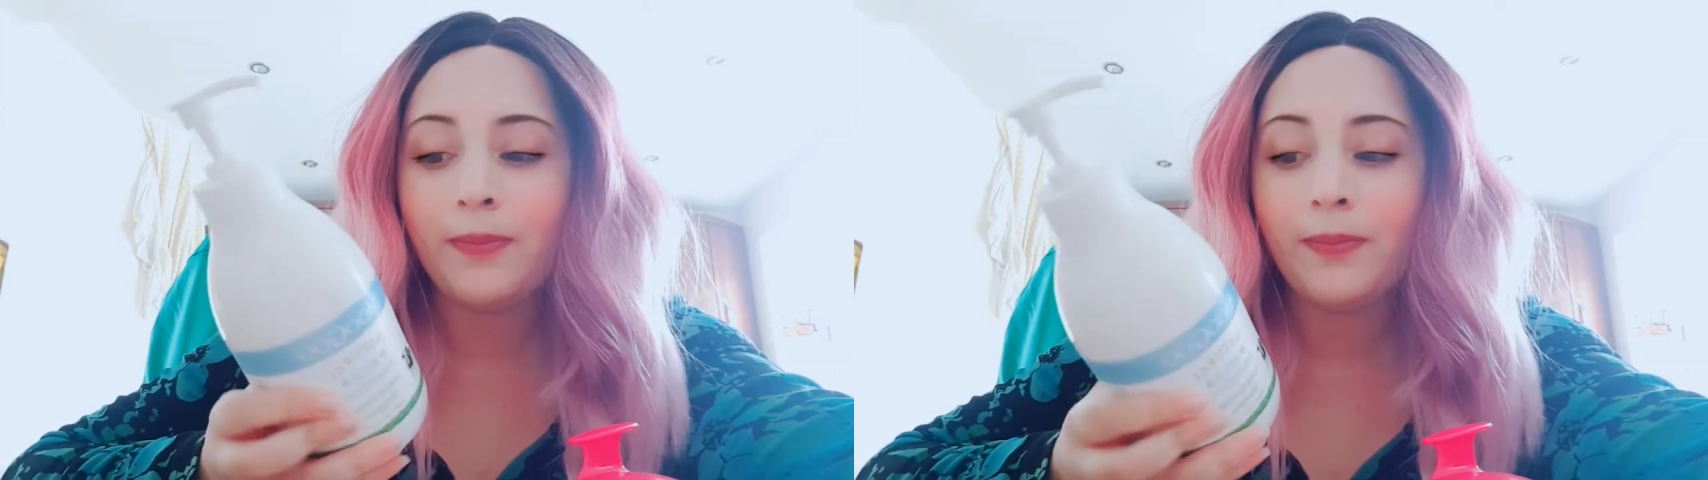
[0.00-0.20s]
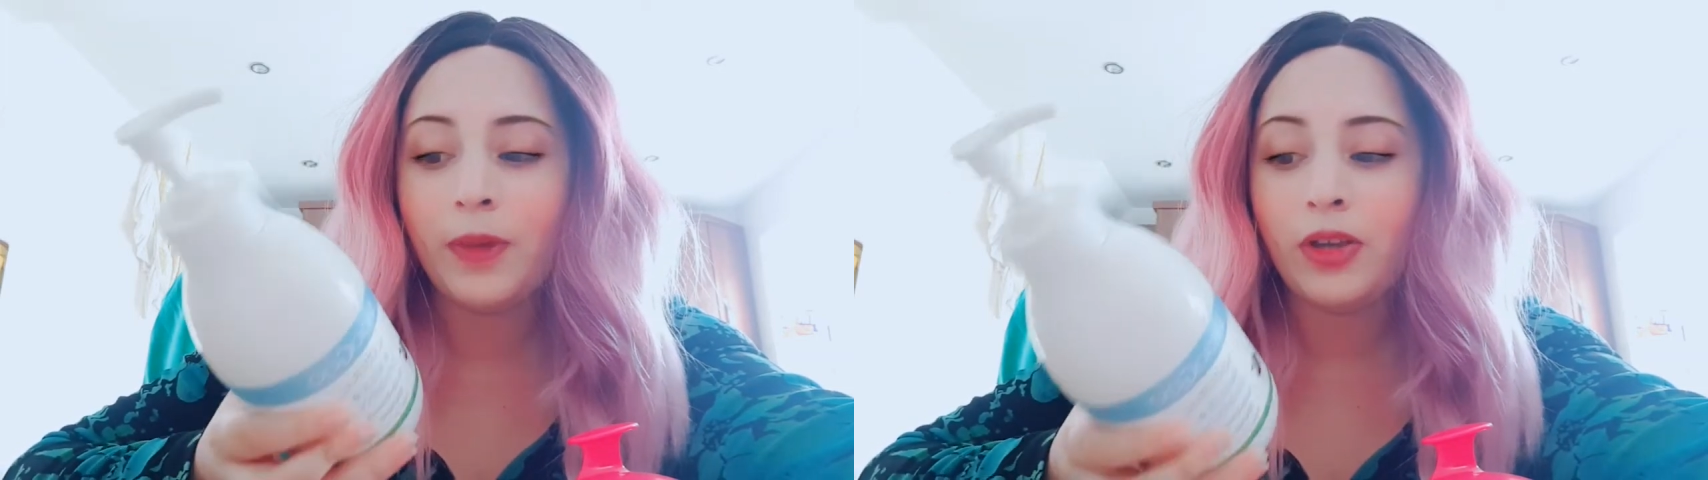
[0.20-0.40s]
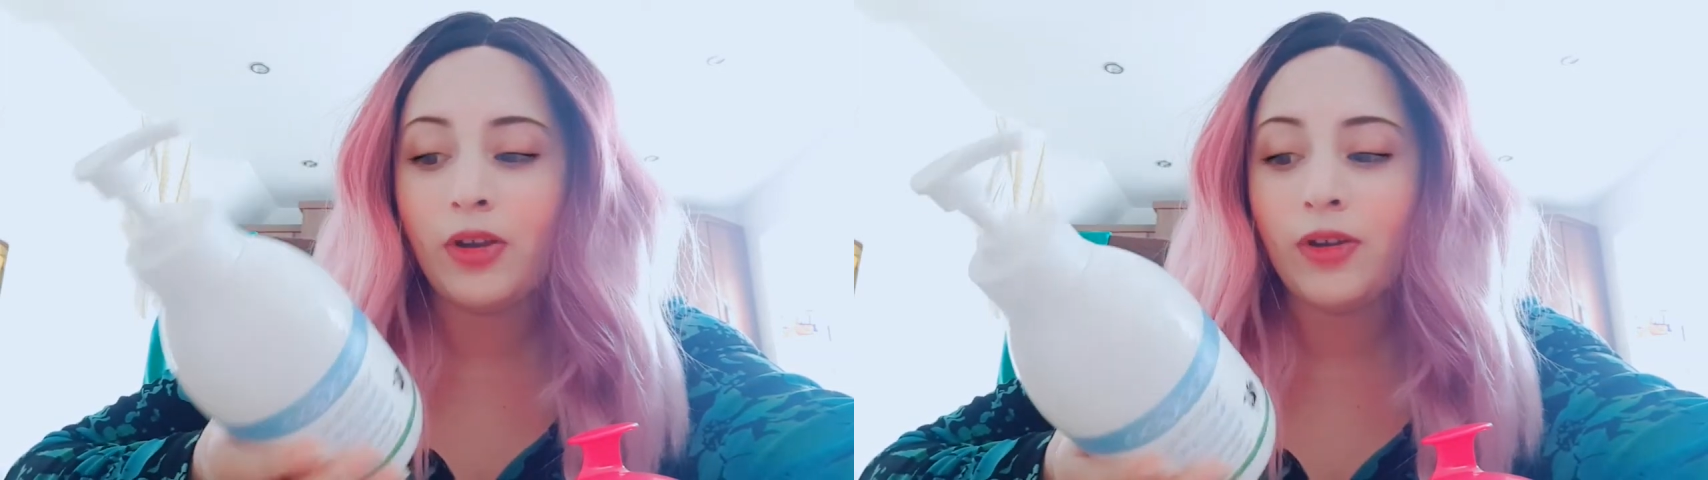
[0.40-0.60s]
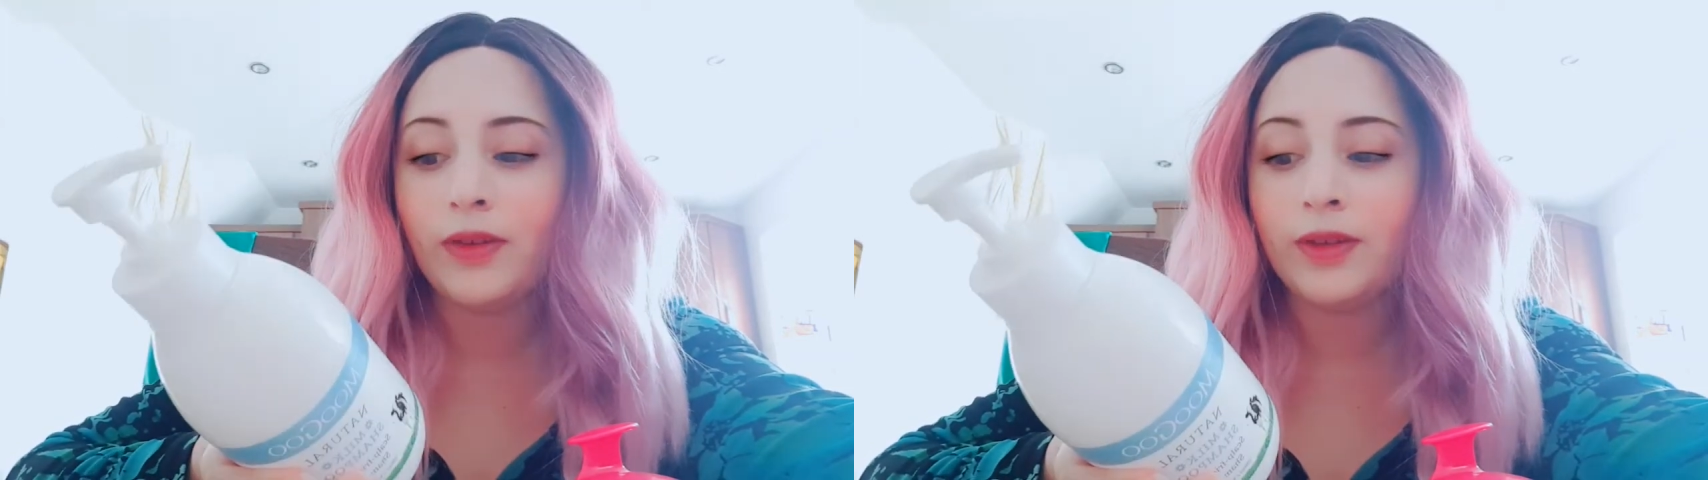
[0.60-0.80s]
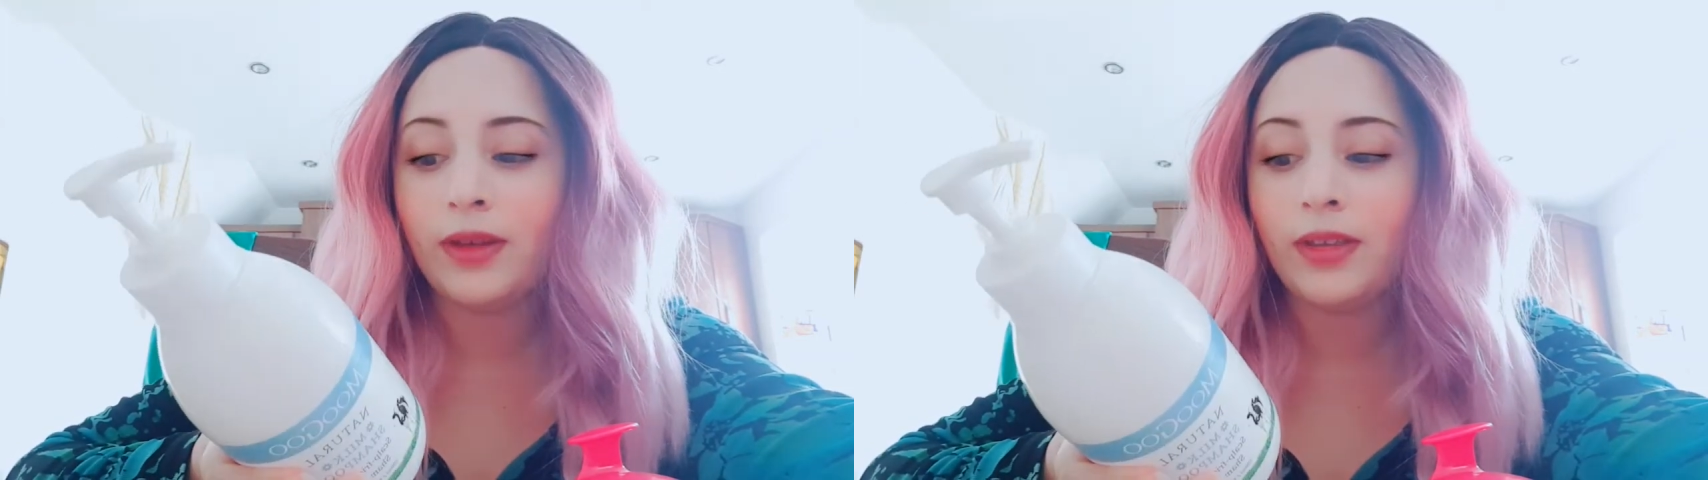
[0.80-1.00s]

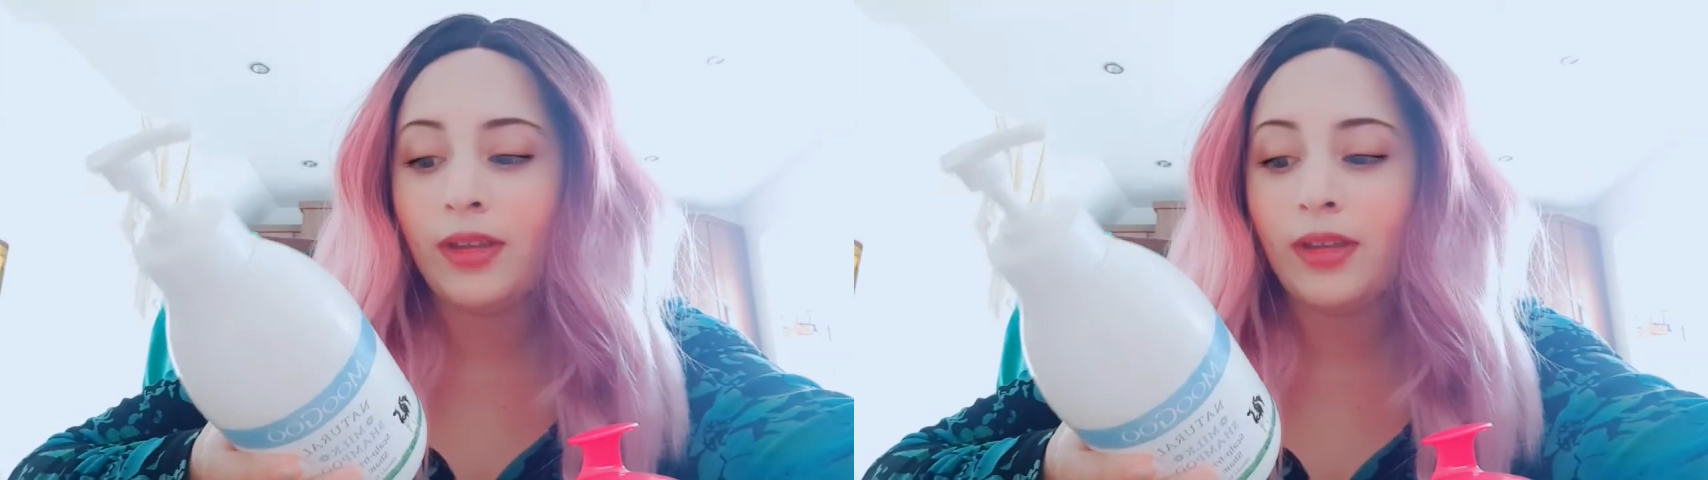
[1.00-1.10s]
because